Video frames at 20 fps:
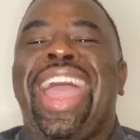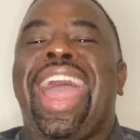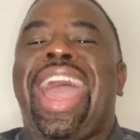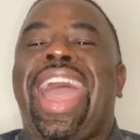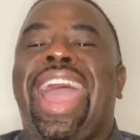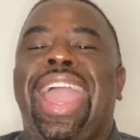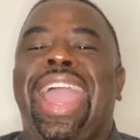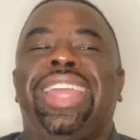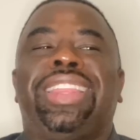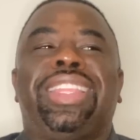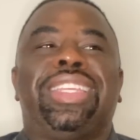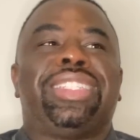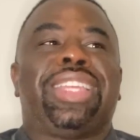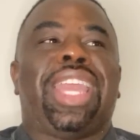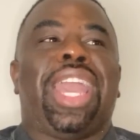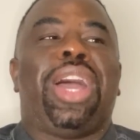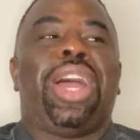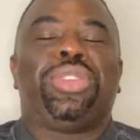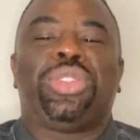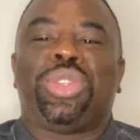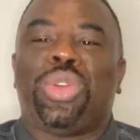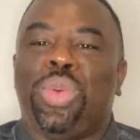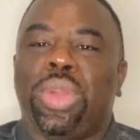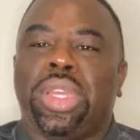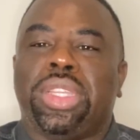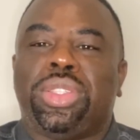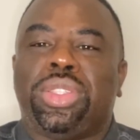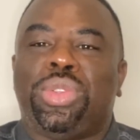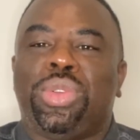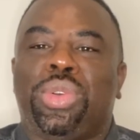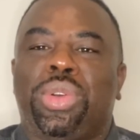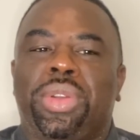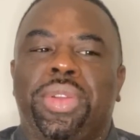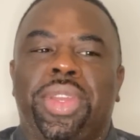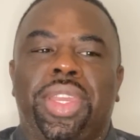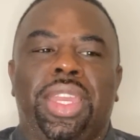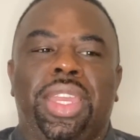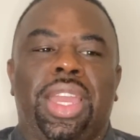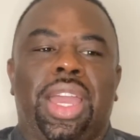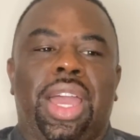I hate this couch. Quick
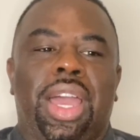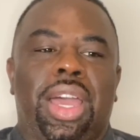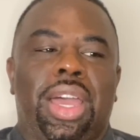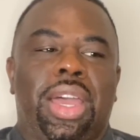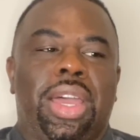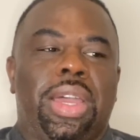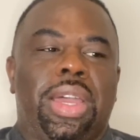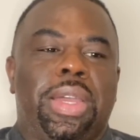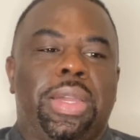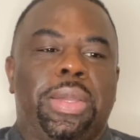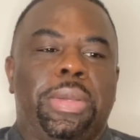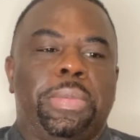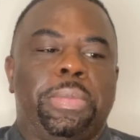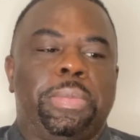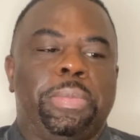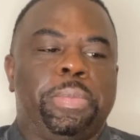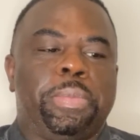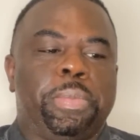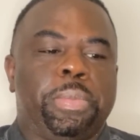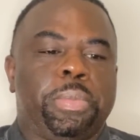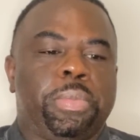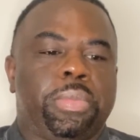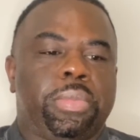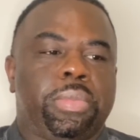story. I